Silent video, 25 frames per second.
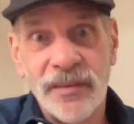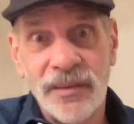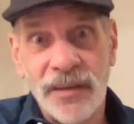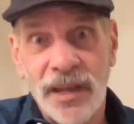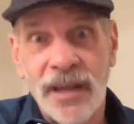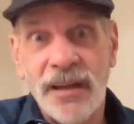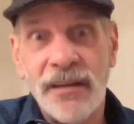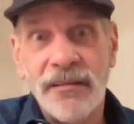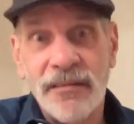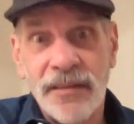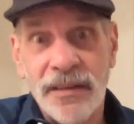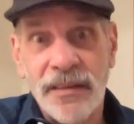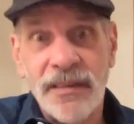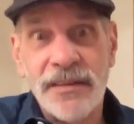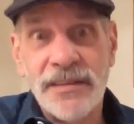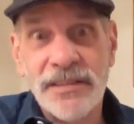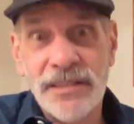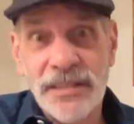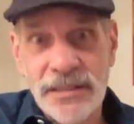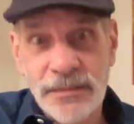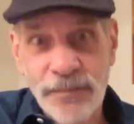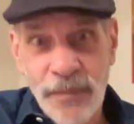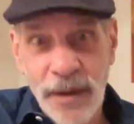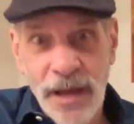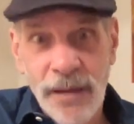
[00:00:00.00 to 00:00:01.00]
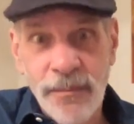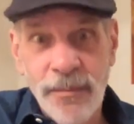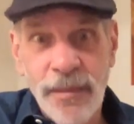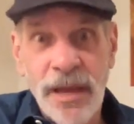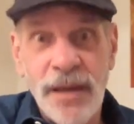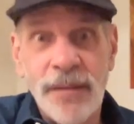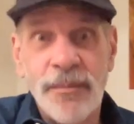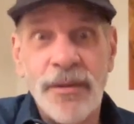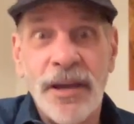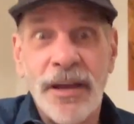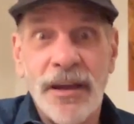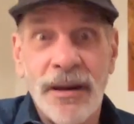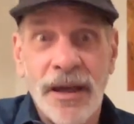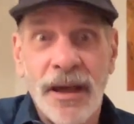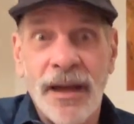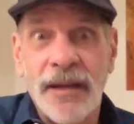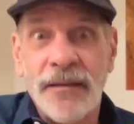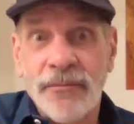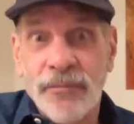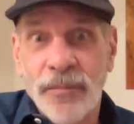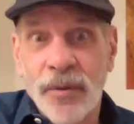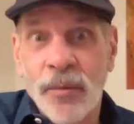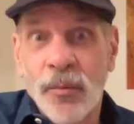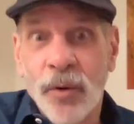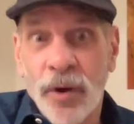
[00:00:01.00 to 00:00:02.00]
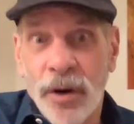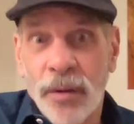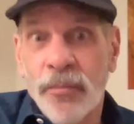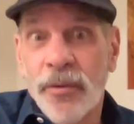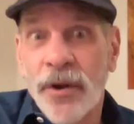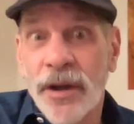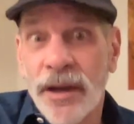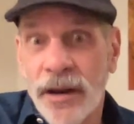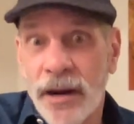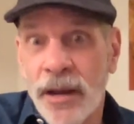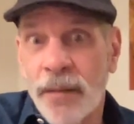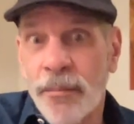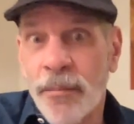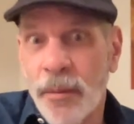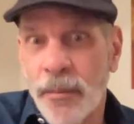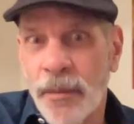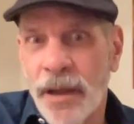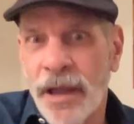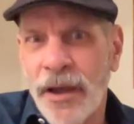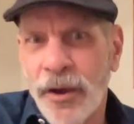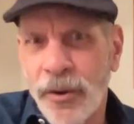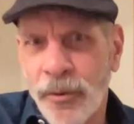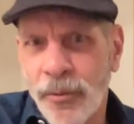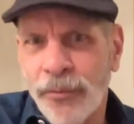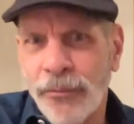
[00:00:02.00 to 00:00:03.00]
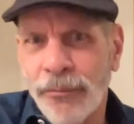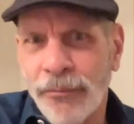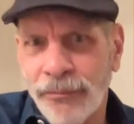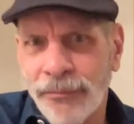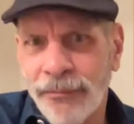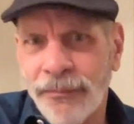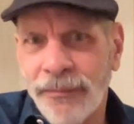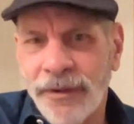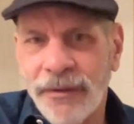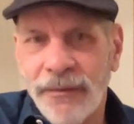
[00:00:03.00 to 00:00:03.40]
like this is my baby and I want to bring it up on my own.